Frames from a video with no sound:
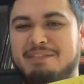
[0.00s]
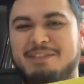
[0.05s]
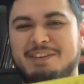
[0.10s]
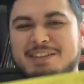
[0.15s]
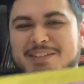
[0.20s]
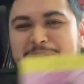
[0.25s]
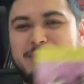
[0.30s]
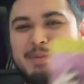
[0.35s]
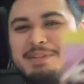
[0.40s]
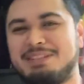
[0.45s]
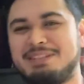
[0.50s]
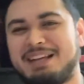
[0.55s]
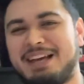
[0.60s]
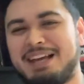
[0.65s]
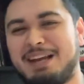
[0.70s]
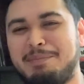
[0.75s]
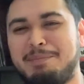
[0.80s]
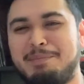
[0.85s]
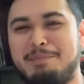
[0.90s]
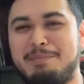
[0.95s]
some reason kind
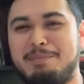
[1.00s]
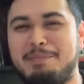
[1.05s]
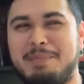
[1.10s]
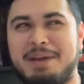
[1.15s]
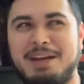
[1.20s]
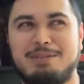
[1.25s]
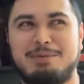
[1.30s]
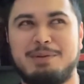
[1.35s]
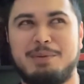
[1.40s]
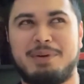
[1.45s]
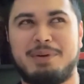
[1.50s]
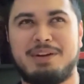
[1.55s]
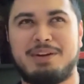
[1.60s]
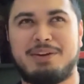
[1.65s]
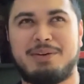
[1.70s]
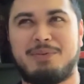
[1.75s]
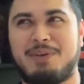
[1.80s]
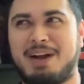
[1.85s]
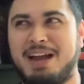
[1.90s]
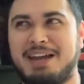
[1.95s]
of makes me want to
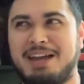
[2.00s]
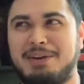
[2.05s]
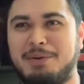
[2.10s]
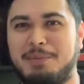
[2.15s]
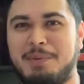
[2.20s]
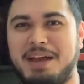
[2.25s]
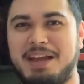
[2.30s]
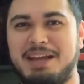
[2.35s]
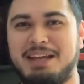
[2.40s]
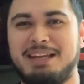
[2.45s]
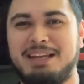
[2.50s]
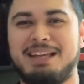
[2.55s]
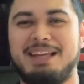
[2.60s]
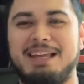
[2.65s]
cry in a way,